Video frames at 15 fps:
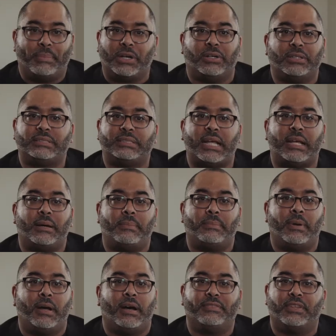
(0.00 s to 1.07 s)
But on
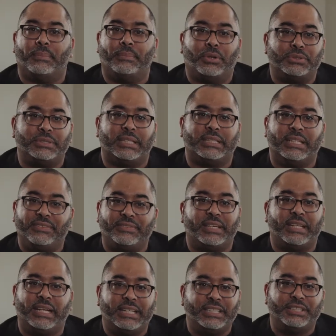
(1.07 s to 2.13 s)
some of the most
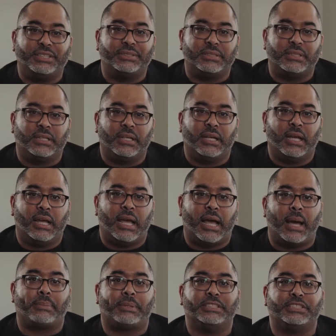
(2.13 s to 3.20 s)
significant issues,
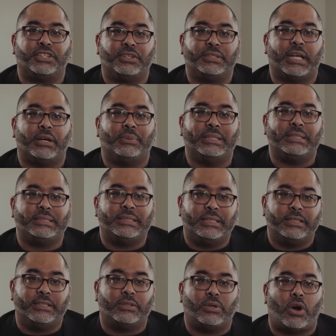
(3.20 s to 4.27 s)
I'm concerned that we
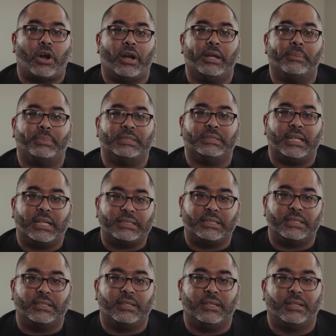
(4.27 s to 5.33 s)
still are in
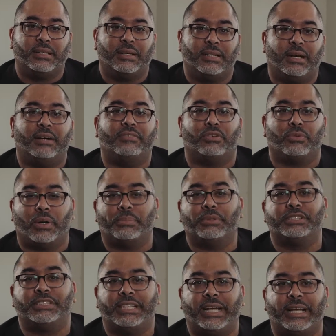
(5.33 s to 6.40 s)
possession of a rubber
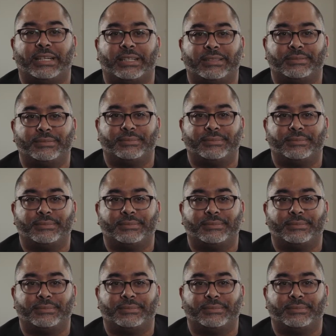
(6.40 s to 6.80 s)
check.